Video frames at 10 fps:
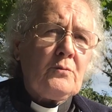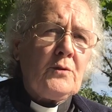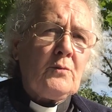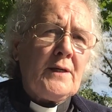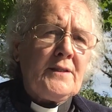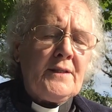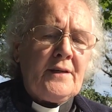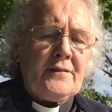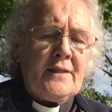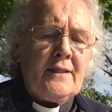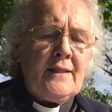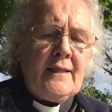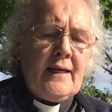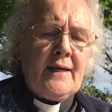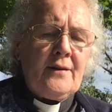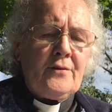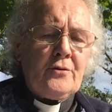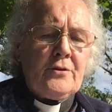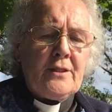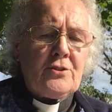with one another and the
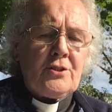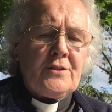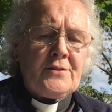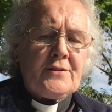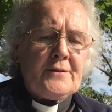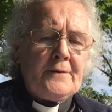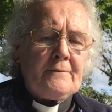creatures.